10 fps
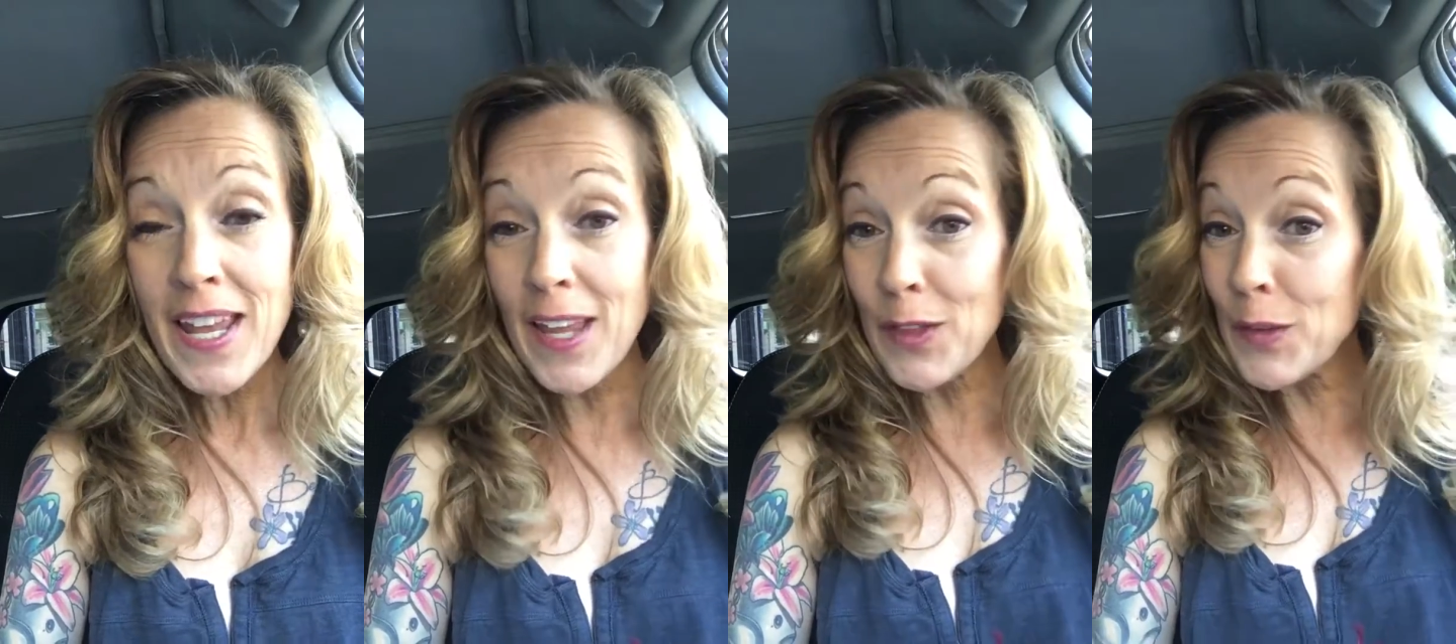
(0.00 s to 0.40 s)

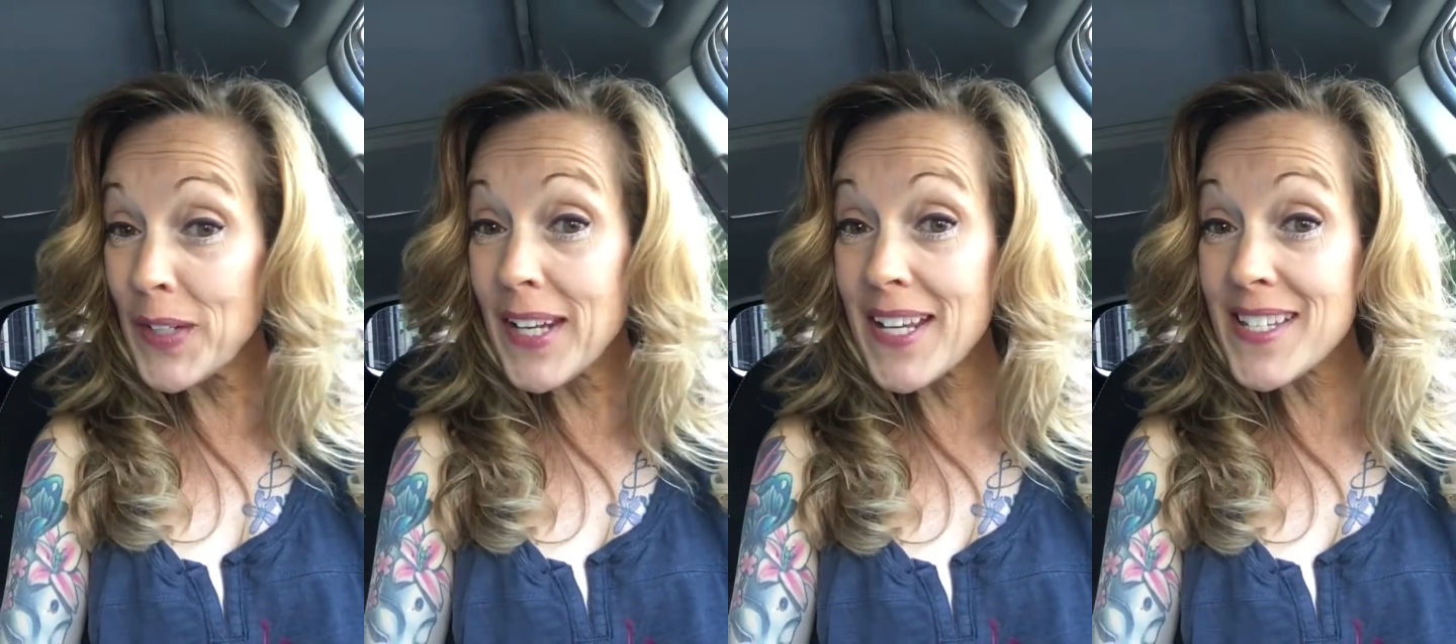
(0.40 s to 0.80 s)
and
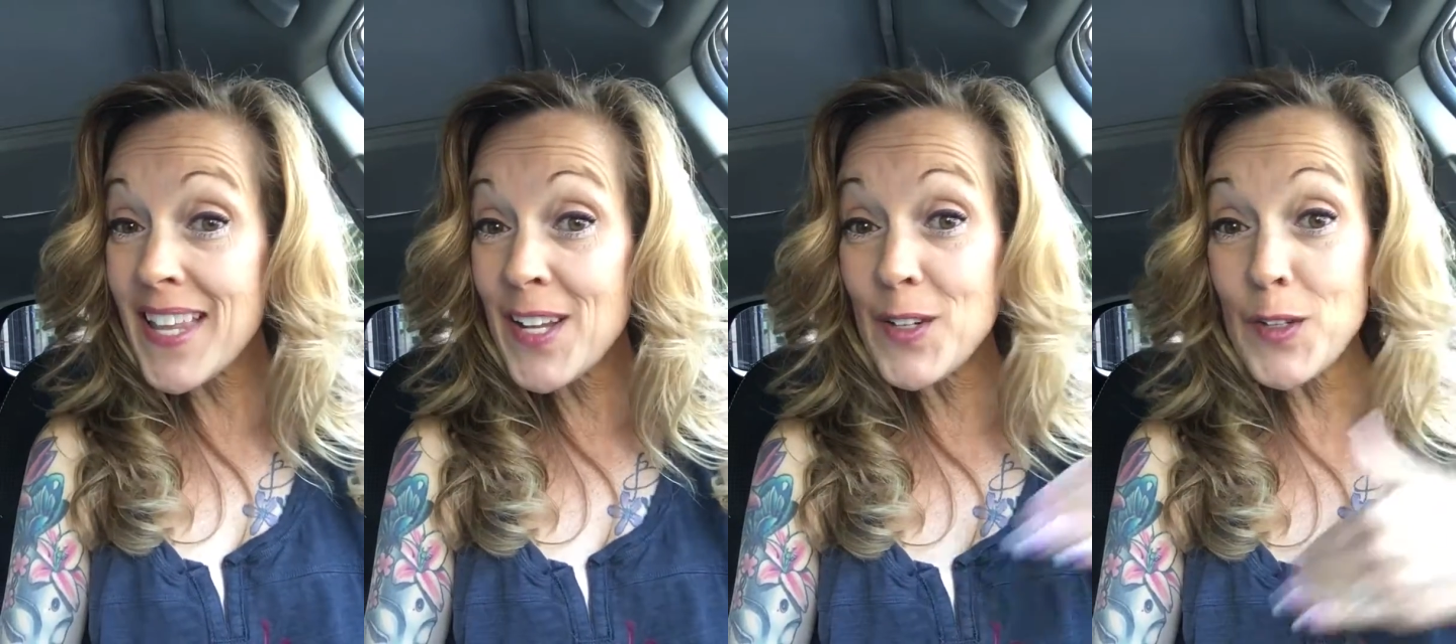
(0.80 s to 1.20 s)
3 days
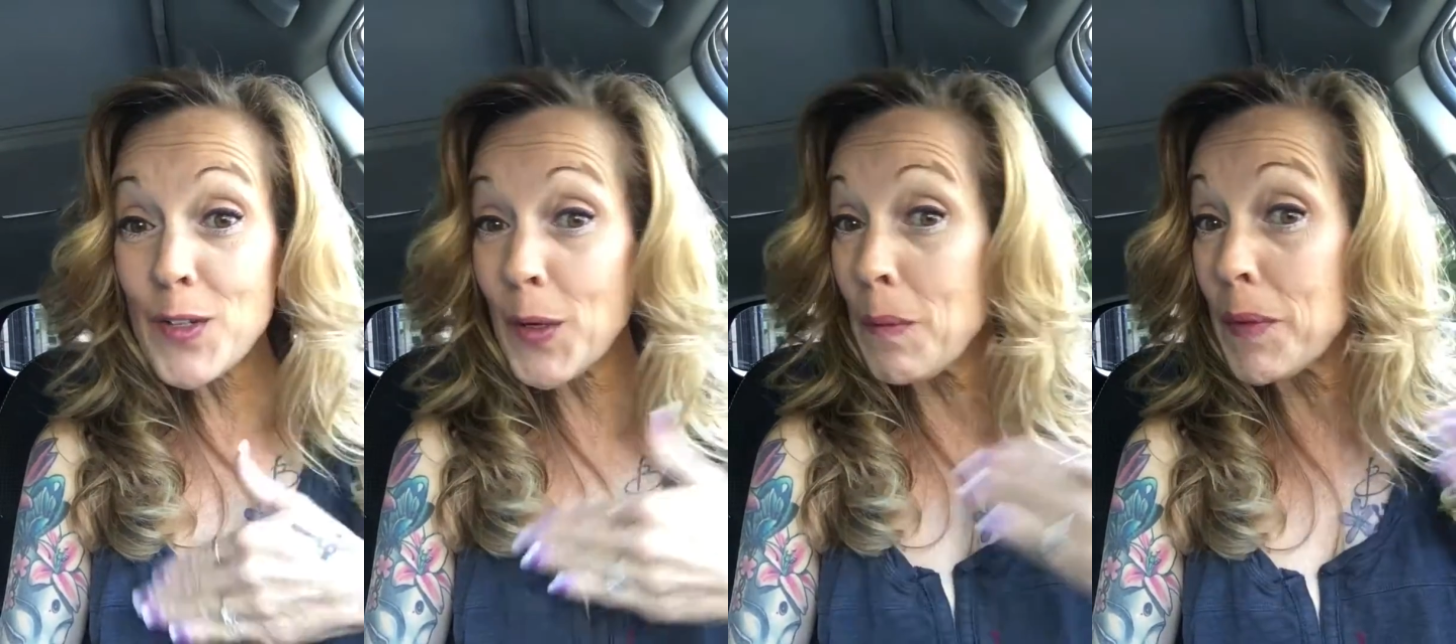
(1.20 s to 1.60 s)
later you're
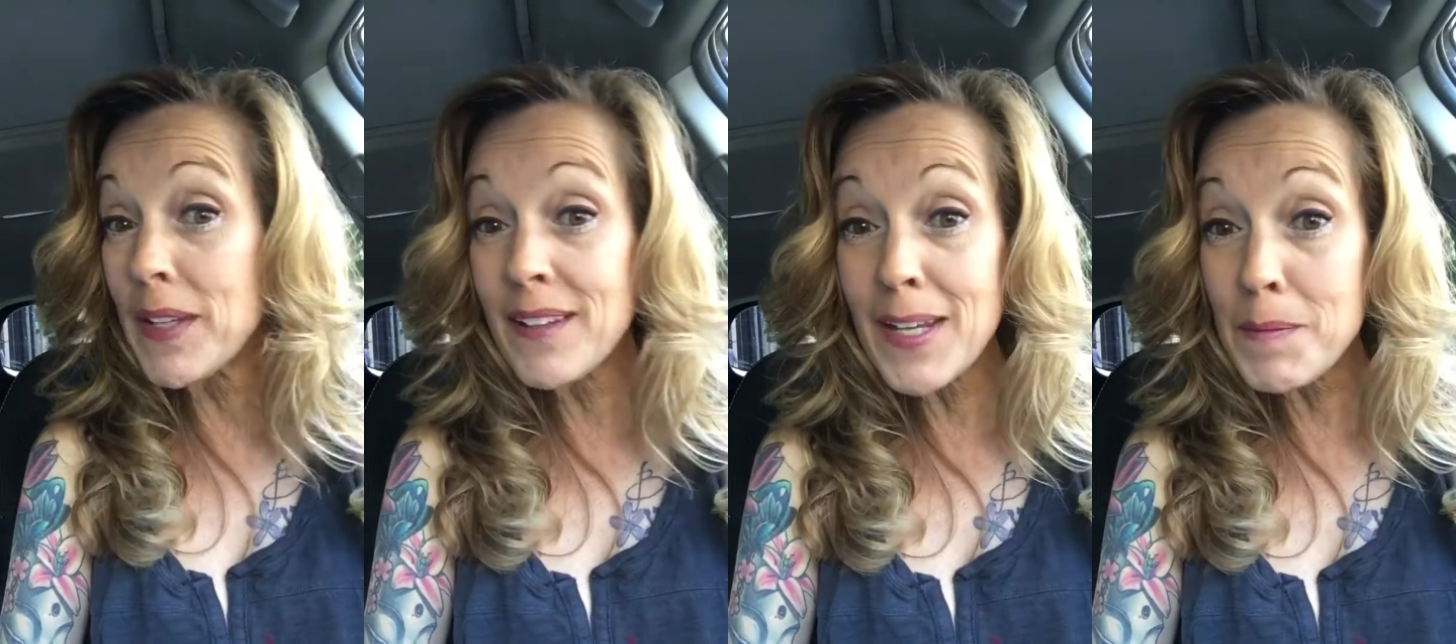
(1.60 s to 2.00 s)

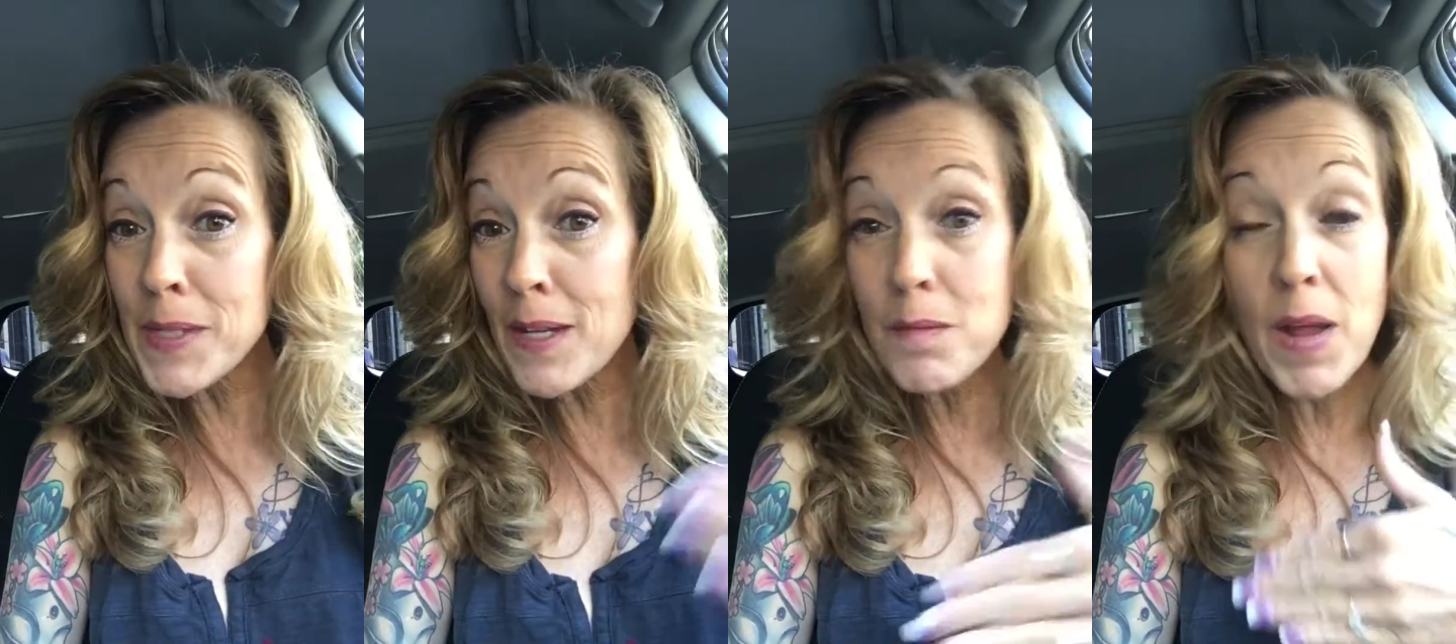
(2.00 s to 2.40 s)
completely
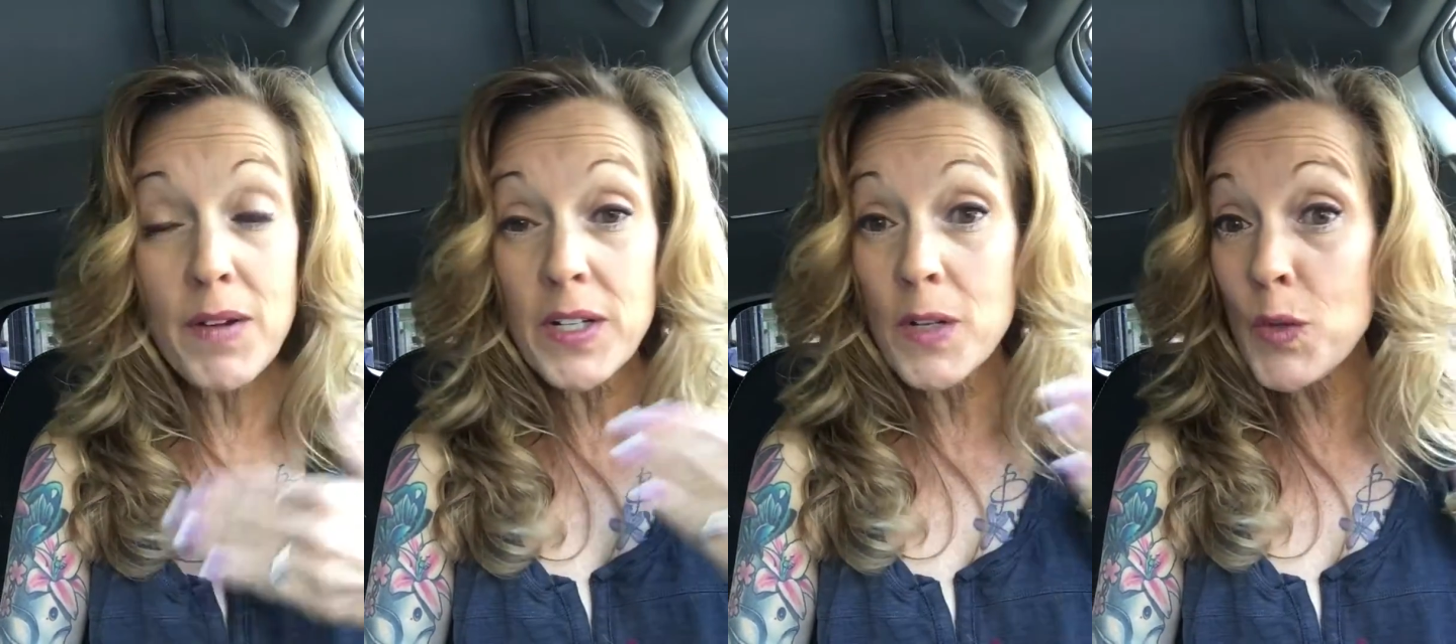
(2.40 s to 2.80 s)
upset about
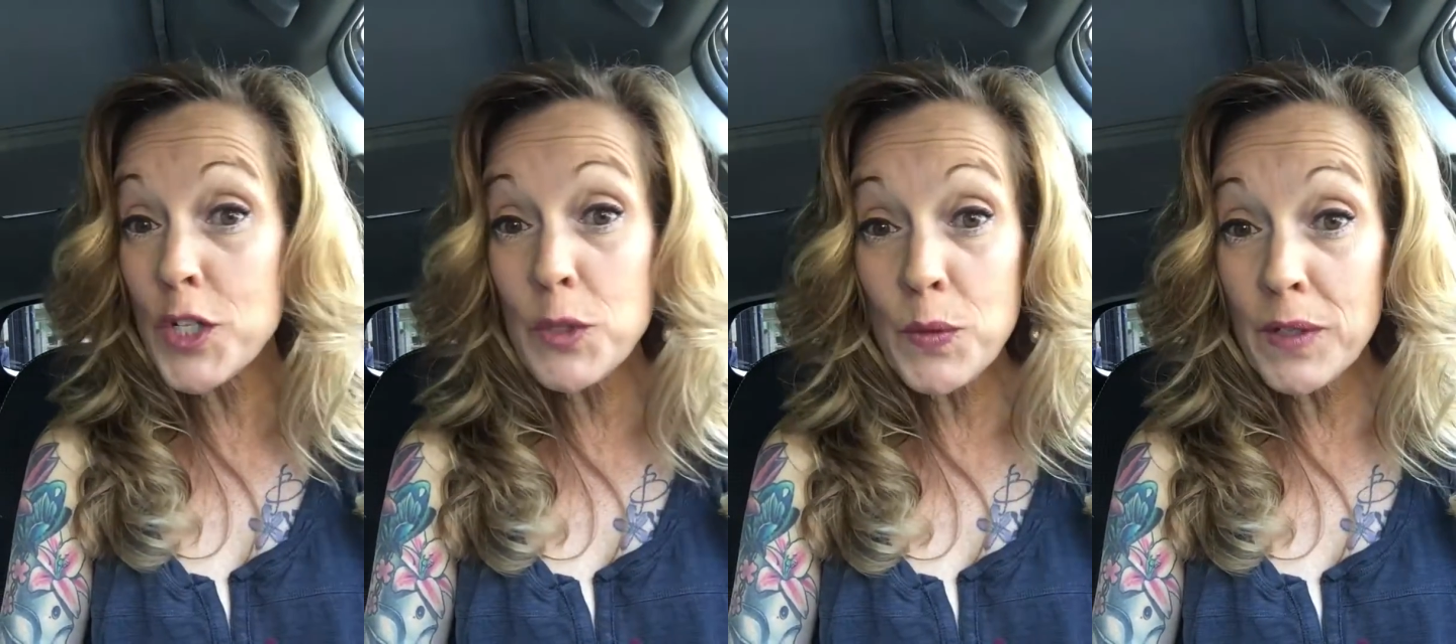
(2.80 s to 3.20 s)
it and
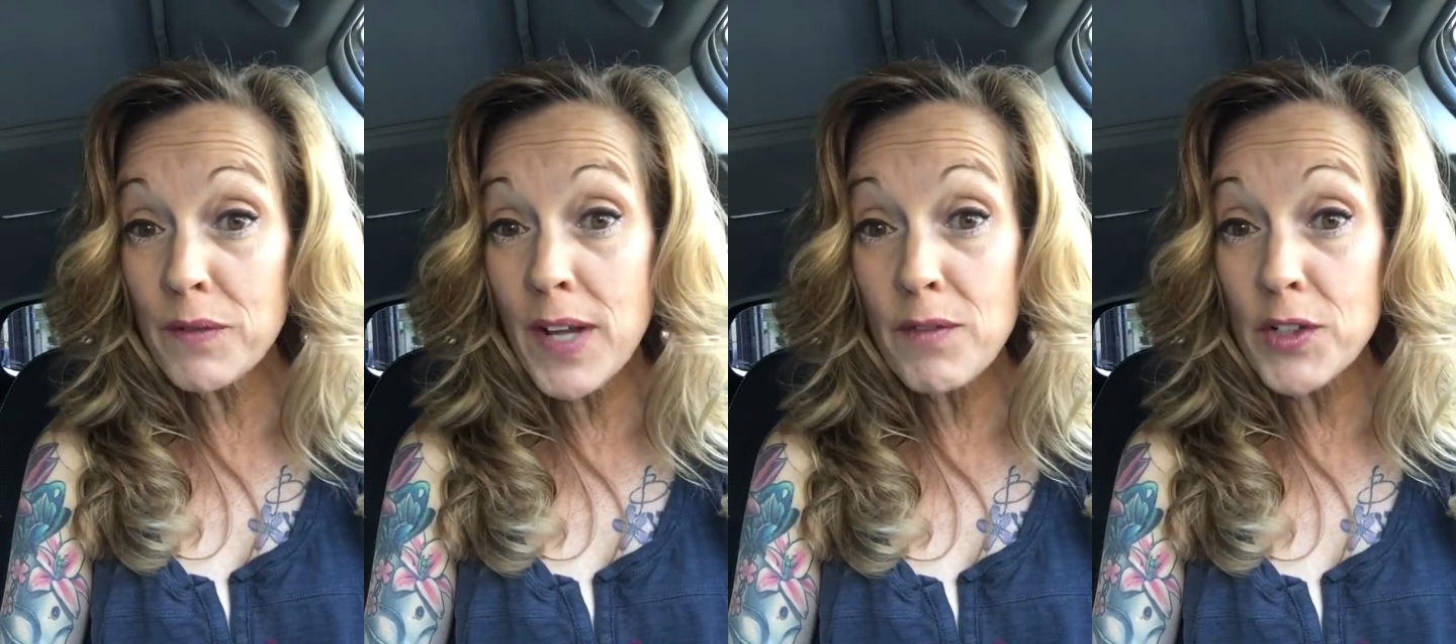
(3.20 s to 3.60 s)
wish you would have
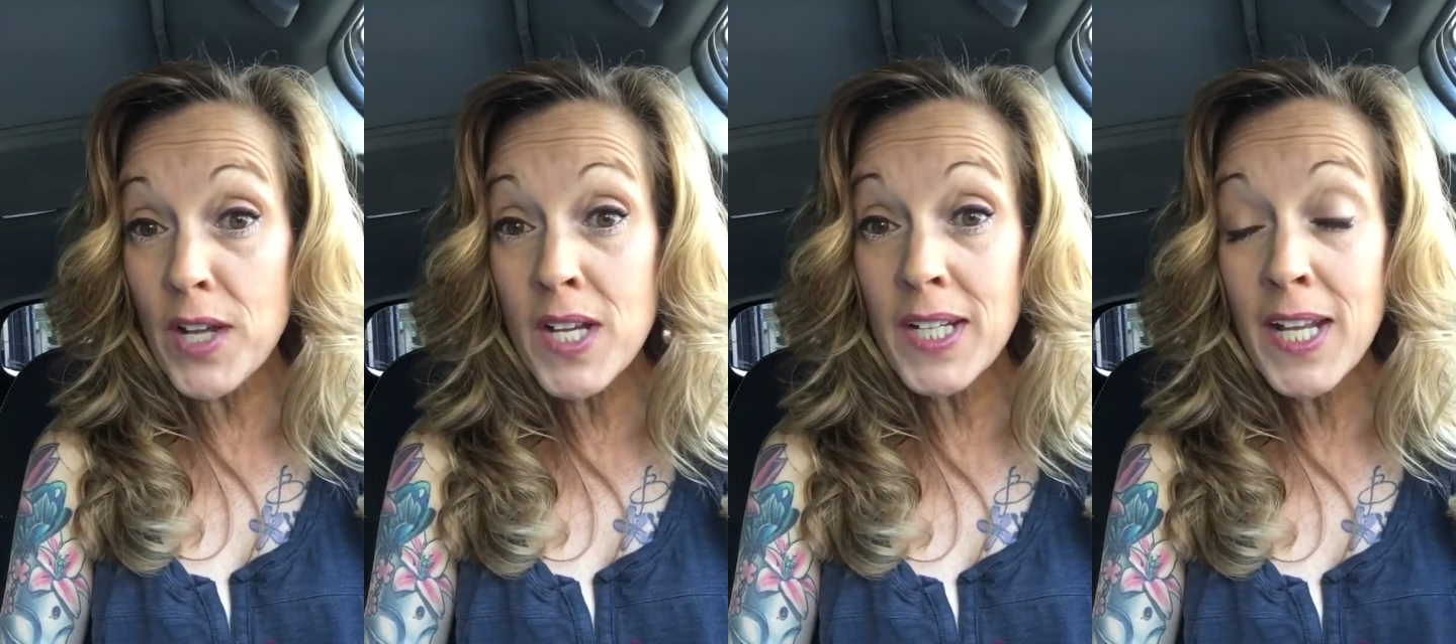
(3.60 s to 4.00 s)
never
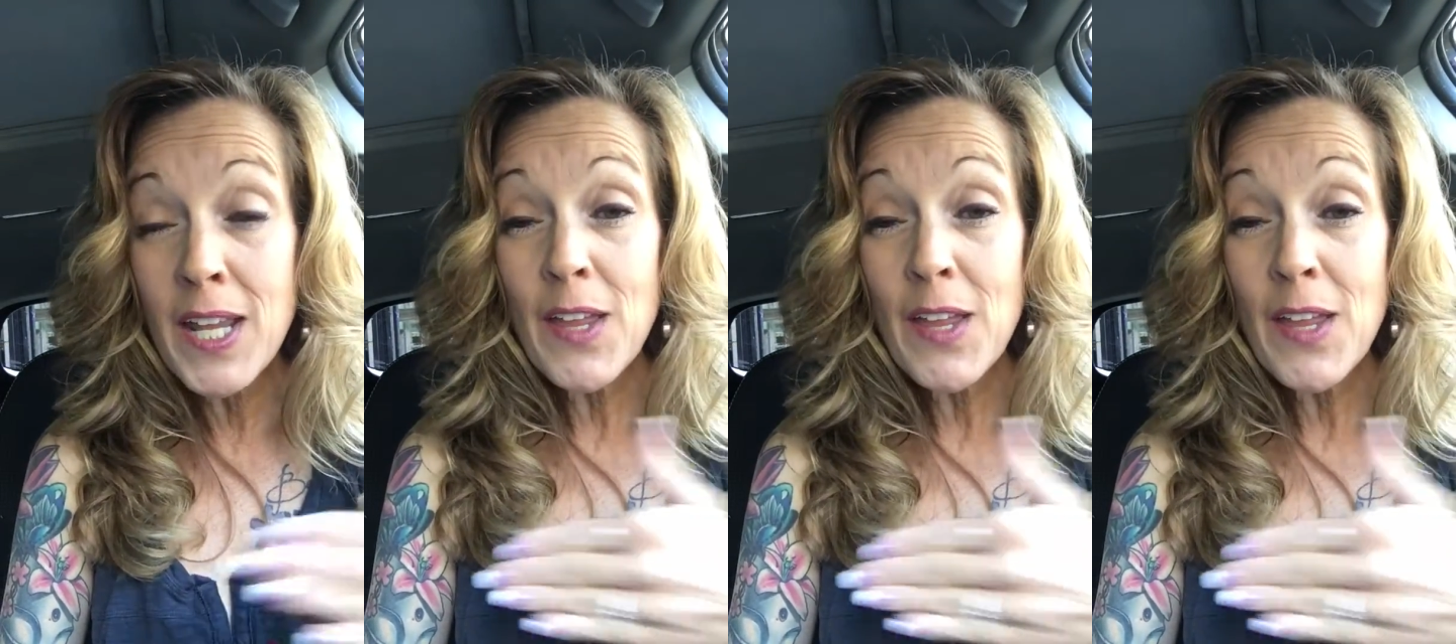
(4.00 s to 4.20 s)
done it,